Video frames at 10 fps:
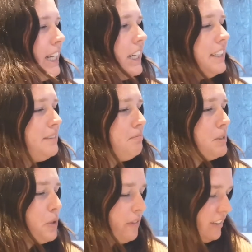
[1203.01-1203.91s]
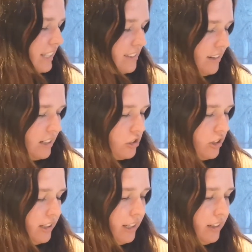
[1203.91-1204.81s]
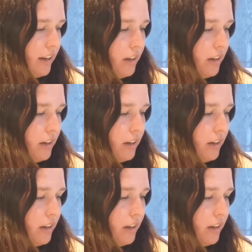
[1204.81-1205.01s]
Um, so I think that's it actually.